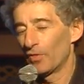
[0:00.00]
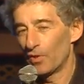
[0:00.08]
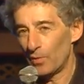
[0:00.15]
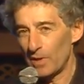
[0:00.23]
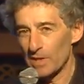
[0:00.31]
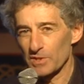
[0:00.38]

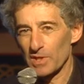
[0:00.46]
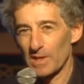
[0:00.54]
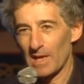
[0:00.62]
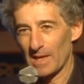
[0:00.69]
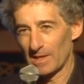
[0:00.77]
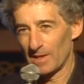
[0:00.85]
There is,
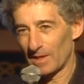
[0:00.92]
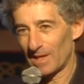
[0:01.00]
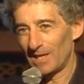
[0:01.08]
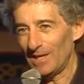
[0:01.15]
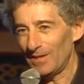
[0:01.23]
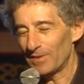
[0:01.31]
and the
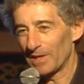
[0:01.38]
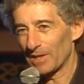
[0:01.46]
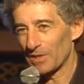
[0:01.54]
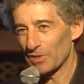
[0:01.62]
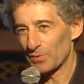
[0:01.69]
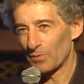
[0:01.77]
key
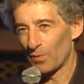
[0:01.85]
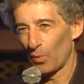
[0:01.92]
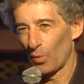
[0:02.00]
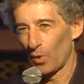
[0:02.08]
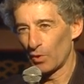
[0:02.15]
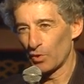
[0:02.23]
thing is
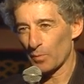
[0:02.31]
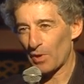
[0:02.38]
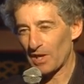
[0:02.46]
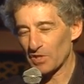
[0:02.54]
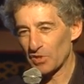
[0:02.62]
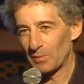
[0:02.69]
your
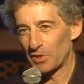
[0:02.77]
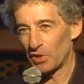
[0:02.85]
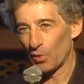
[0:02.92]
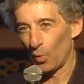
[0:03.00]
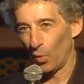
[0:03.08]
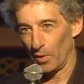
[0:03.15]

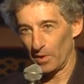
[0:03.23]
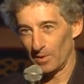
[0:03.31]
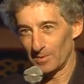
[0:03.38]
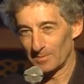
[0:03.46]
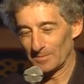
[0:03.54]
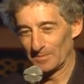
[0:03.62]
proximity to
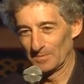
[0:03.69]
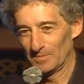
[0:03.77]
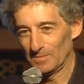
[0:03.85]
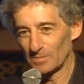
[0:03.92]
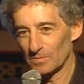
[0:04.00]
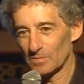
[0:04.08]
water.
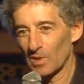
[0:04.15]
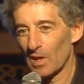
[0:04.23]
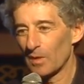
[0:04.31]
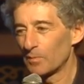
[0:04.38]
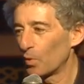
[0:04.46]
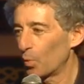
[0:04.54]

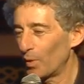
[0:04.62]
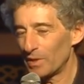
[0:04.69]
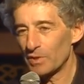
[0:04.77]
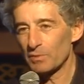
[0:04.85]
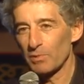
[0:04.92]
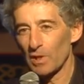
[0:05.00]
The
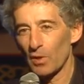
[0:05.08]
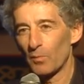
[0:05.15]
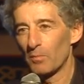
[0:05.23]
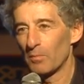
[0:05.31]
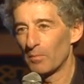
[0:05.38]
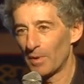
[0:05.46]
winds
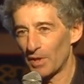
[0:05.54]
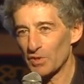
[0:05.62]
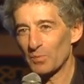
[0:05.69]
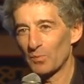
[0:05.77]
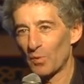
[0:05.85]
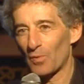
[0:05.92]
blow
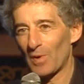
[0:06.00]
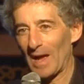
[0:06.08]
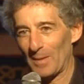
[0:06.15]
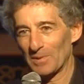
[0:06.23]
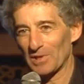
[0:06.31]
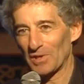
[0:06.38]
much more
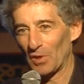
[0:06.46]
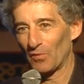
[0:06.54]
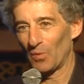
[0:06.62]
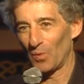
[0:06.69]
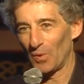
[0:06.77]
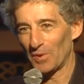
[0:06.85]
rapidly
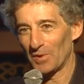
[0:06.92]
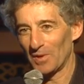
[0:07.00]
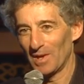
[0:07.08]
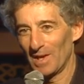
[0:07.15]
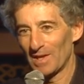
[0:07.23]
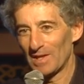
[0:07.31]
over water.
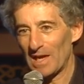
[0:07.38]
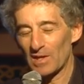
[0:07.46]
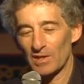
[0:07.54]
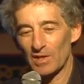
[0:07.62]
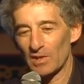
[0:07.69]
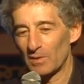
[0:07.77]
They
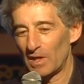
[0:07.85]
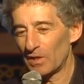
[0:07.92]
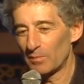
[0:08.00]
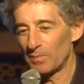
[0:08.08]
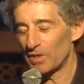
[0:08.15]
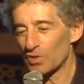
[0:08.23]
can, it, can, it
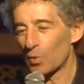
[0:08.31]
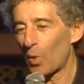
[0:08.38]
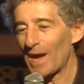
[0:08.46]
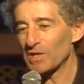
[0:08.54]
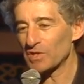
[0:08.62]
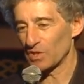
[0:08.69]
can be
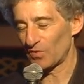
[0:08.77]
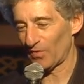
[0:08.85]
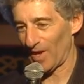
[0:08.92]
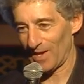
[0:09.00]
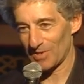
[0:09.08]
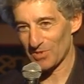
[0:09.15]
twice as
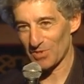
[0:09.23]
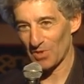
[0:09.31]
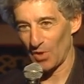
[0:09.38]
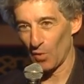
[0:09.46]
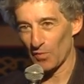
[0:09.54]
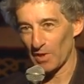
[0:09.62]
fast
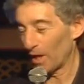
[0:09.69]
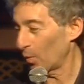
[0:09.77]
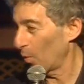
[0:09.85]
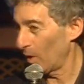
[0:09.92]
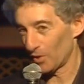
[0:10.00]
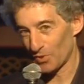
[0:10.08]
over
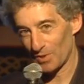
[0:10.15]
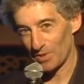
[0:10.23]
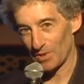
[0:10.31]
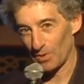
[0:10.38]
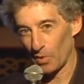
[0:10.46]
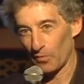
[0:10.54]
Lake
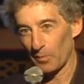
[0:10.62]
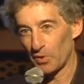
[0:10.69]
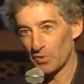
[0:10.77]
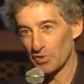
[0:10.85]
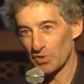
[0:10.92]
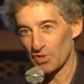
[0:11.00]
Washington or over
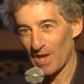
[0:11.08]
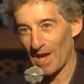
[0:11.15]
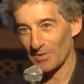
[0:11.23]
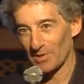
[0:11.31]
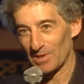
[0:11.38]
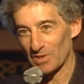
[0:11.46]
Puget
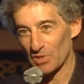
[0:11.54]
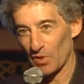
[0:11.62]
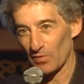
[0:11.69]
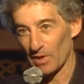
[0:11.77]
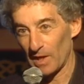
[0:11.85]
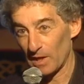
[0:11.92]
Sound than it is
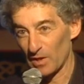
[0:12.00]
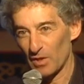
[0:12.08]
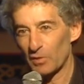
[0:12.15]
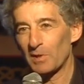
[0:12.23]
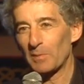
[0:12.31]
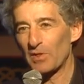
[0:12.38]
over land.
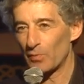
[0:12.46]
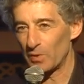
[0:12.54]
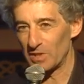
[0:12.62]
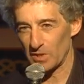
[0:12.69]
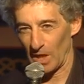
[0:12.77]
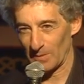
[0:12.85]
It could be
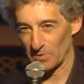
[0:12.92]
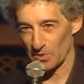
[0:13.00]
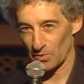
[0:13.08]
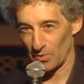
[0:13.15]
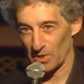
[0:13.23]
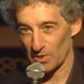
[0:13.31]
three times
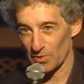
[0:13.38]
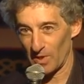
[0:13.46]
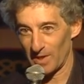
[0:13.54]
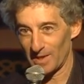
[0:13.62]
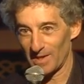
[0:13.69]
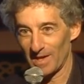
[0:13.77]
as, as
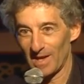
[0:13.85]
great.